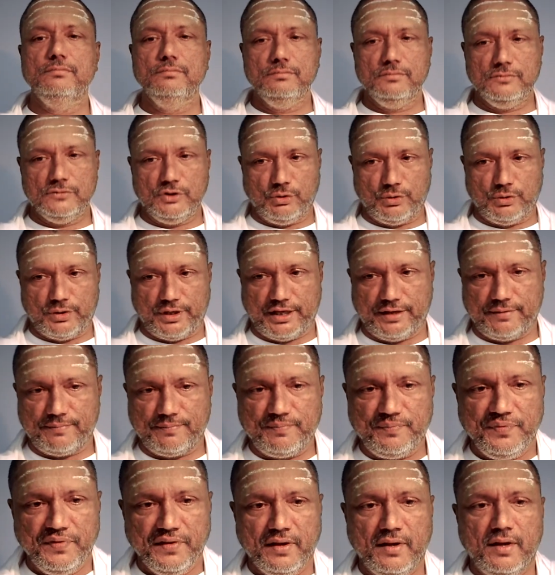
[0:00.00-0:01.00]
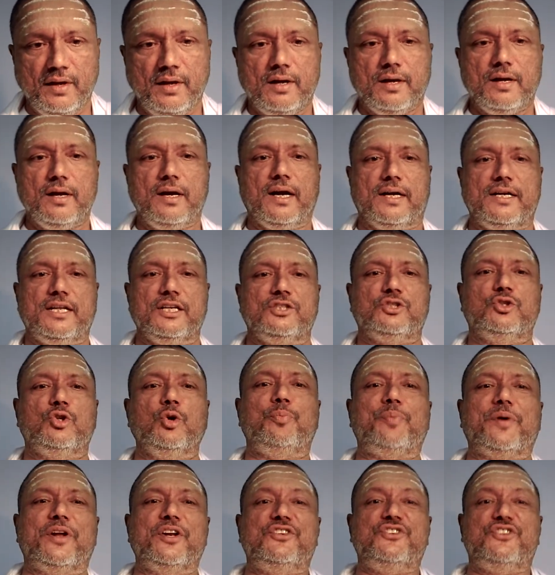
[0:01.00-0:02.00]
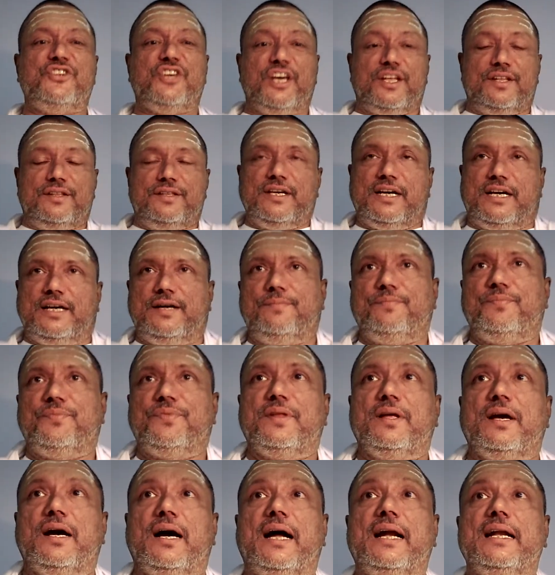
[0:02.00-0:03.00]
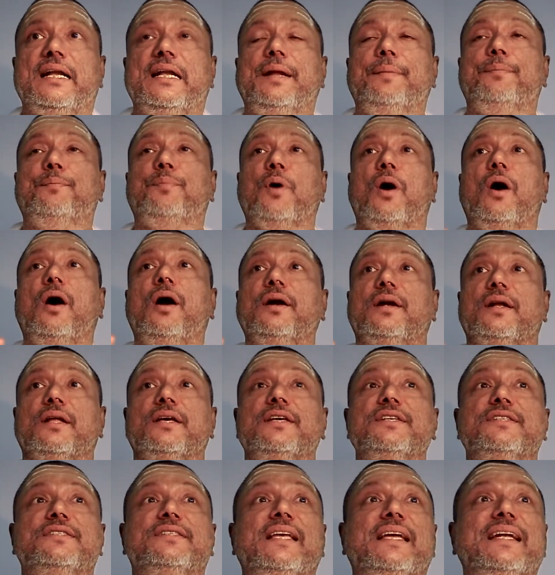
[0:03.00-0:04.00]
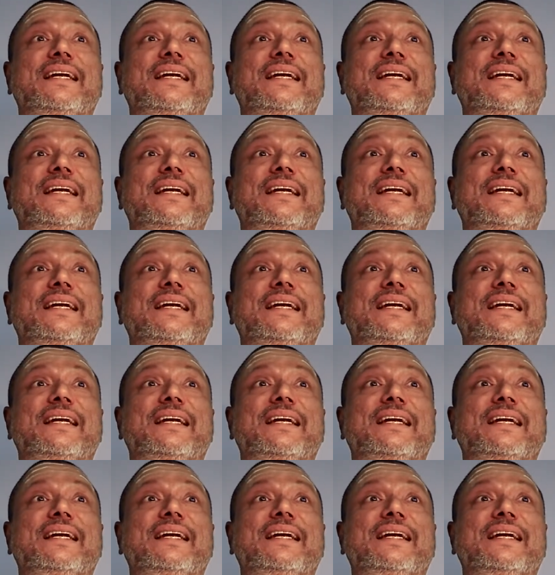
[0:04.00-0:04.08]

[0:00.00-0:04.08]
Okay. Gatastu Parichedya. And the pot is the